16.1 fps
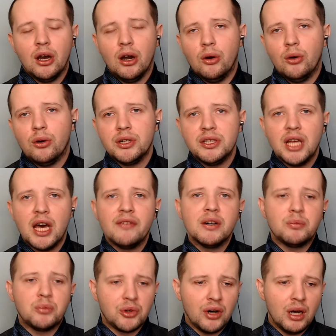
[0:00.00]
Or another
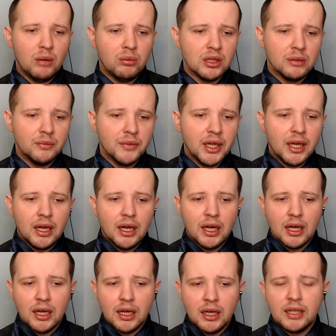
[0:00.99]
problem
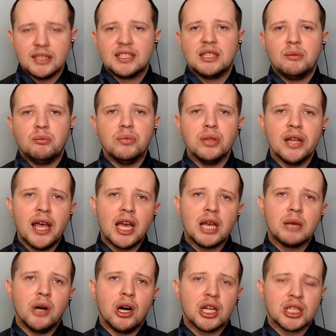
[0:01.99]
is a
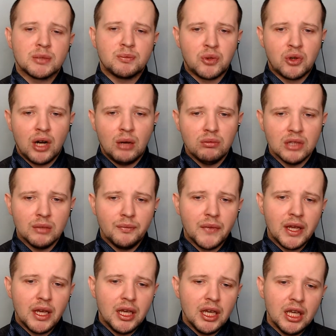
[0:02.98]
black box problem.
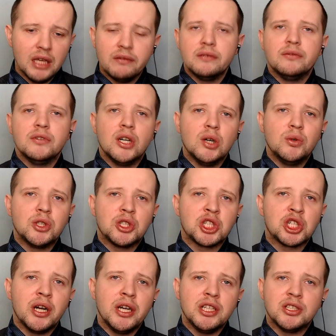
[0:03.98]
Even though we
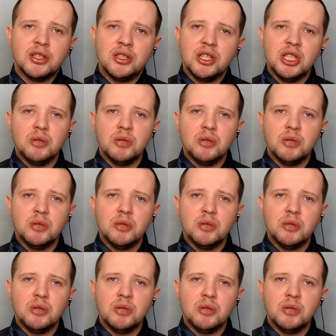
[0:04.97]
try to